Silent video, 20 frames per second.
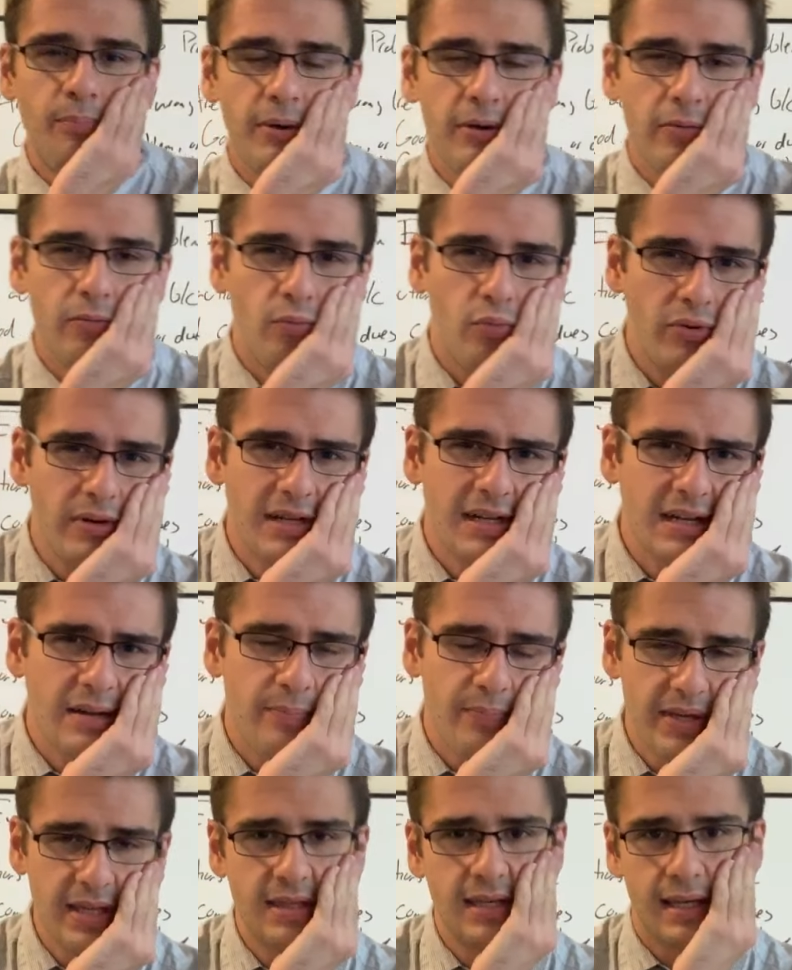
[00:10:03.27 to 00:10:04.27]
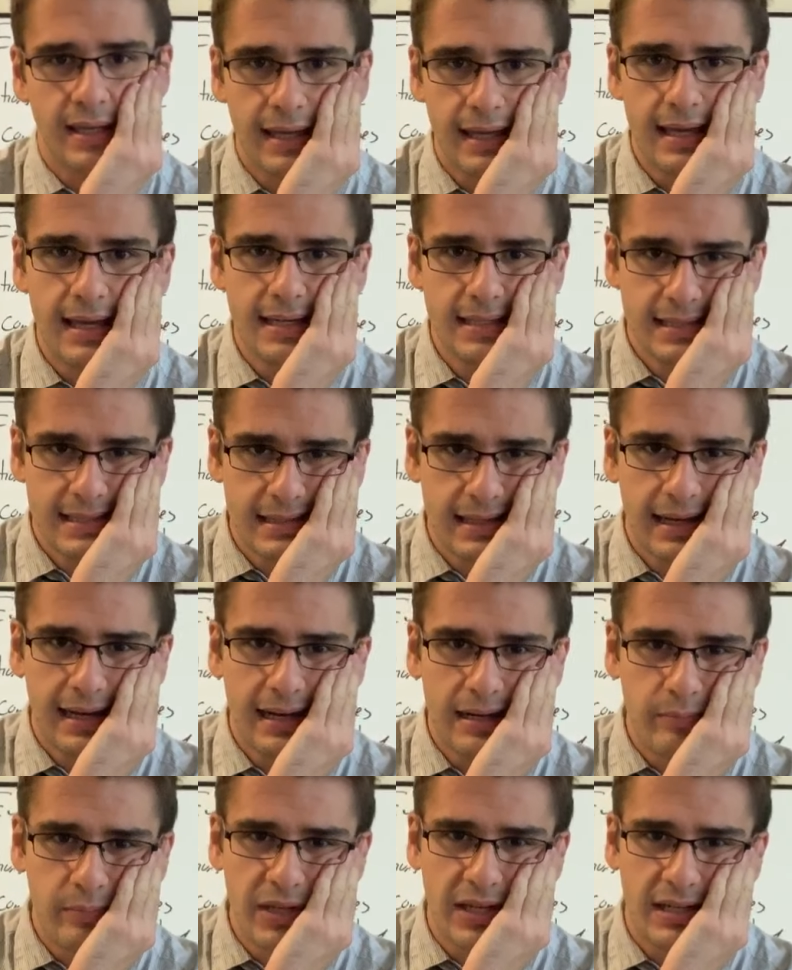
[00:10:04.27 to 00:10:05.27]
but wouldn't it be the case
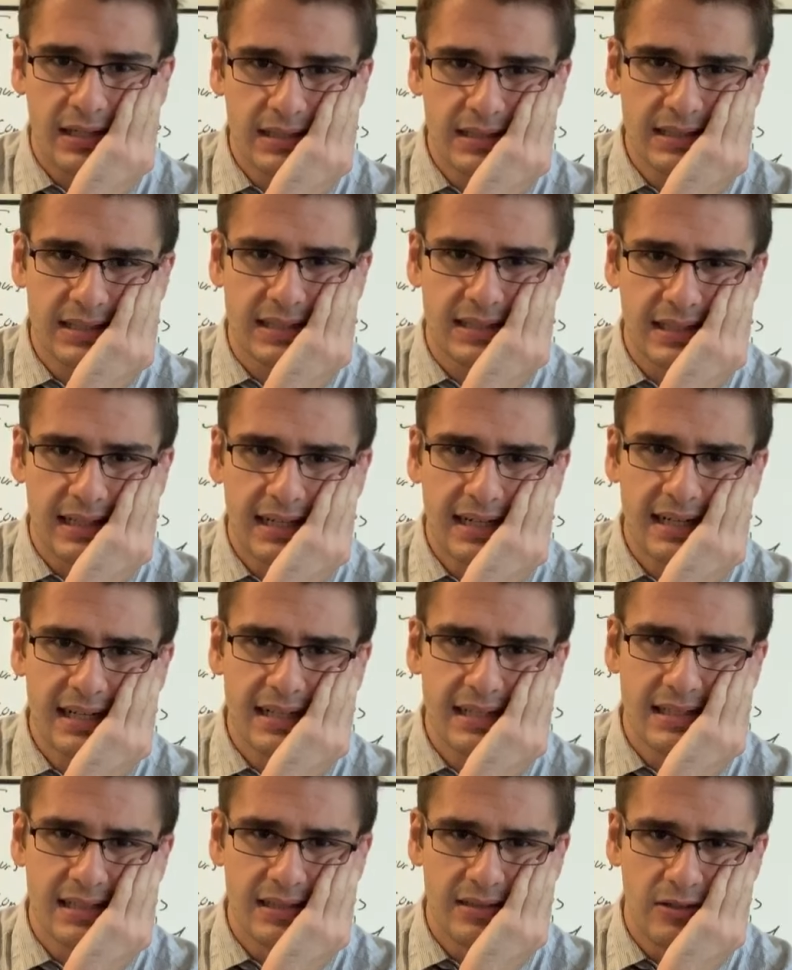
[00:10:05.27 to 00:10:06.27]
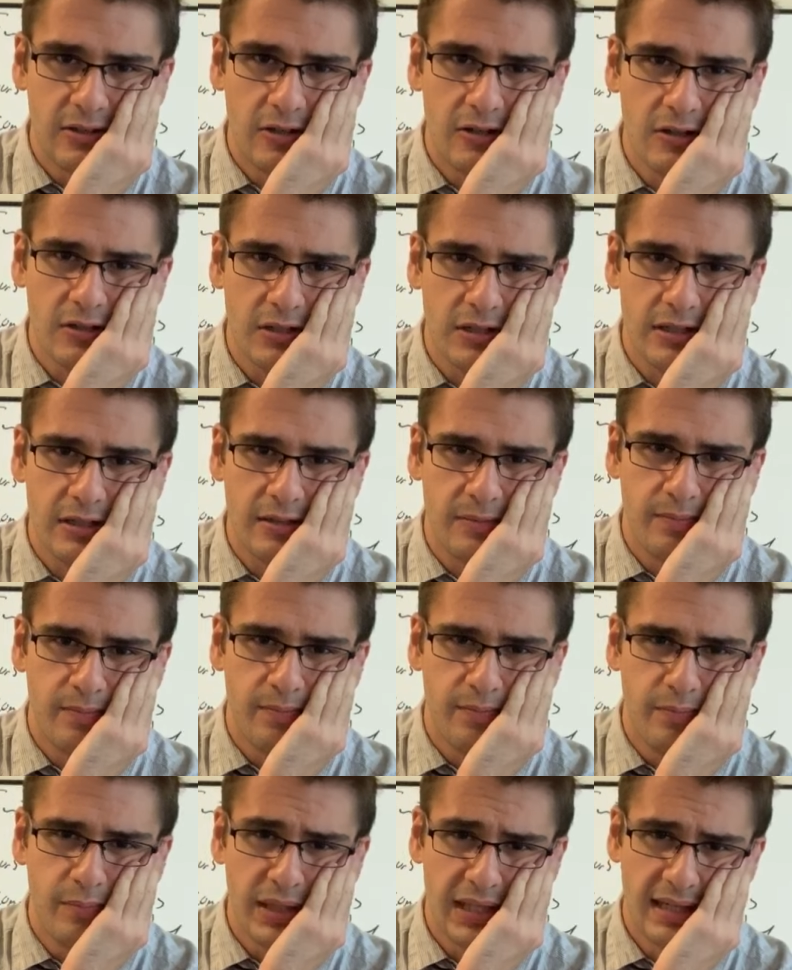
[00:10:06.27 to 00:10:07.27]
that because God's an all-good
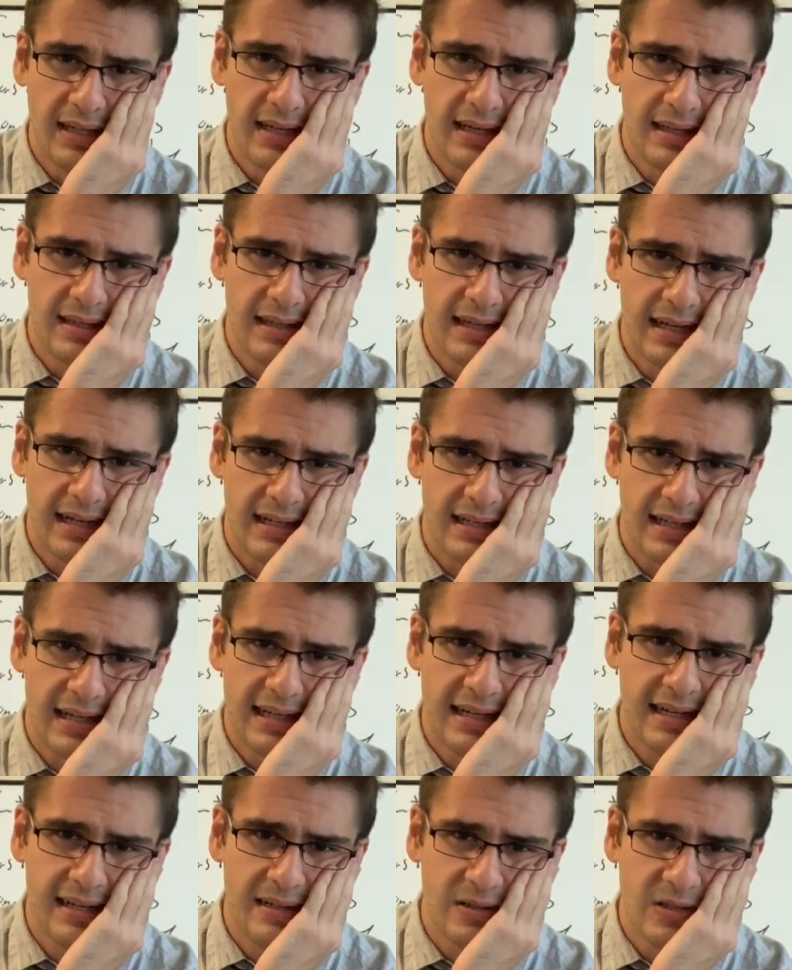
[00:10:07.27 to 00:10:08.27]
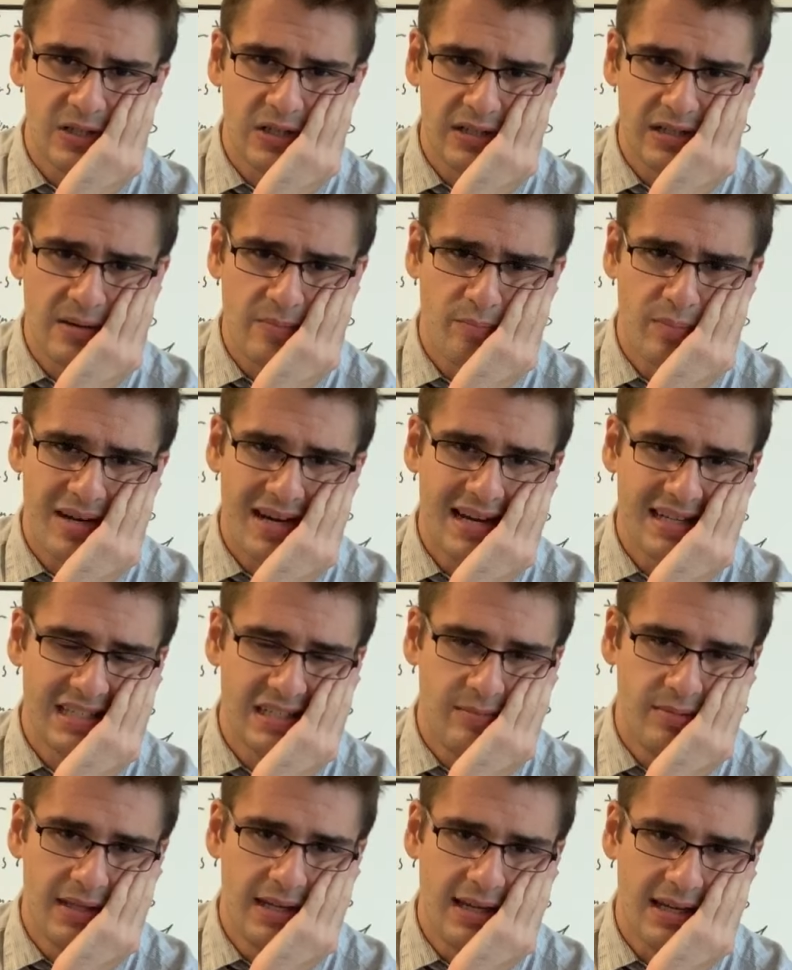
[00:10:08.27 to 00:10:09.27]
being, that God couldn't
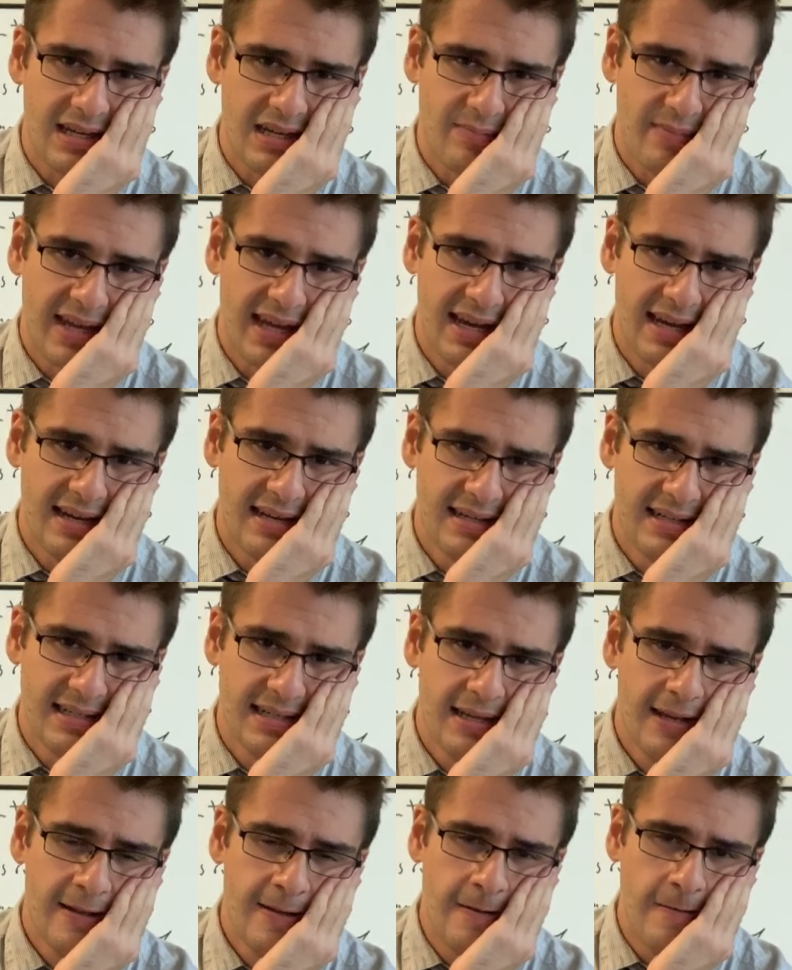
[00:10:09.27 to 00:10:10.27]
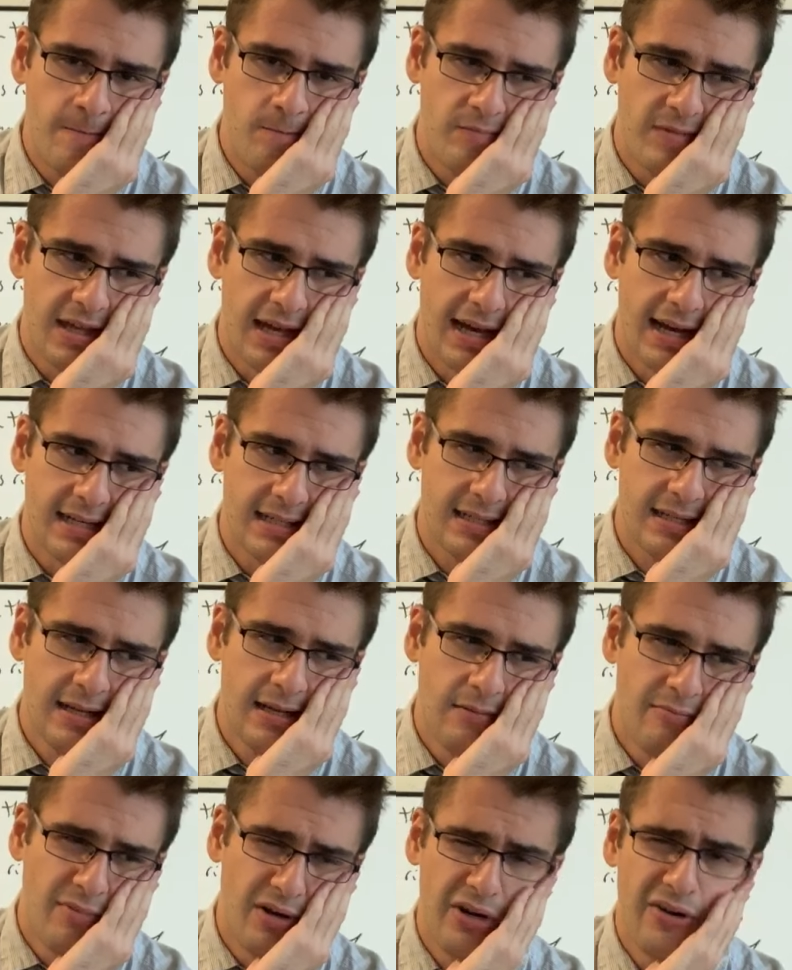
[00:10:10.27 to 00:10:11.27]
possibly command that
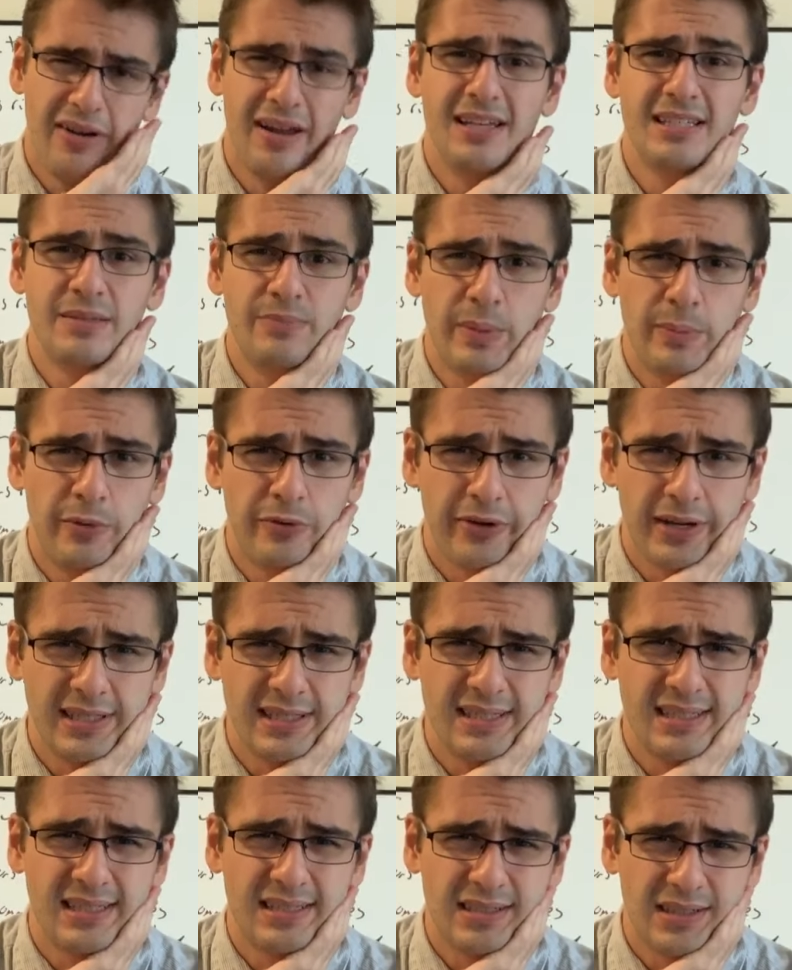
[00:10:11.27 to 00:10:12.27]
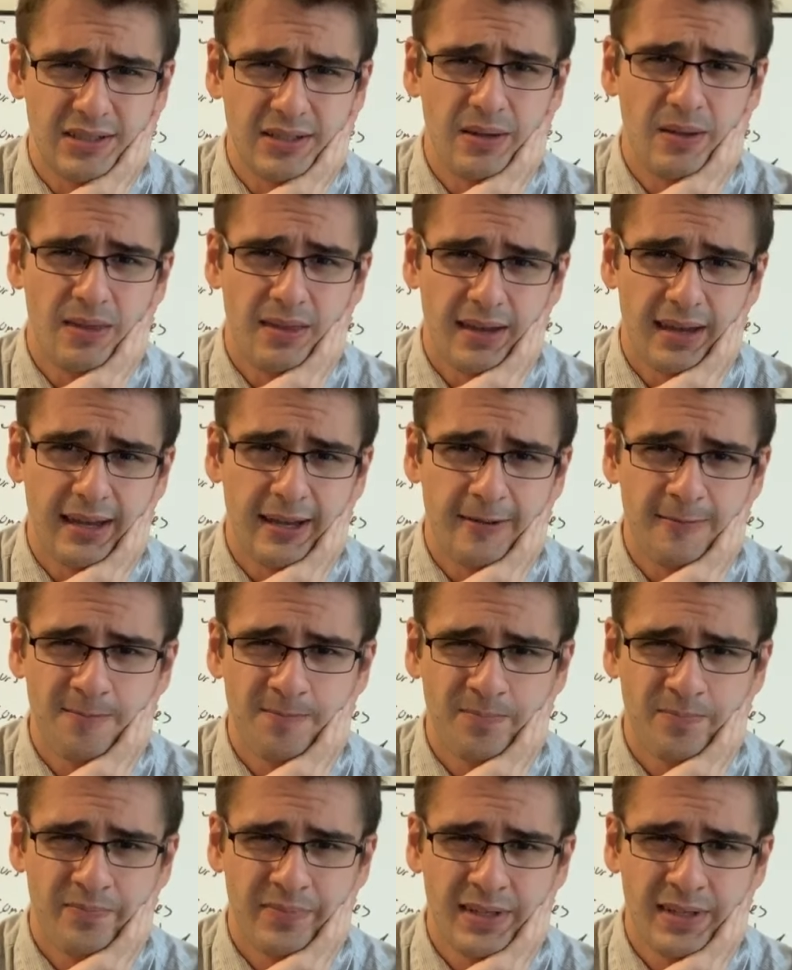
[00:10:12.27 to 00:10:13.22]
murdering innocent people, for instance, is a good thing?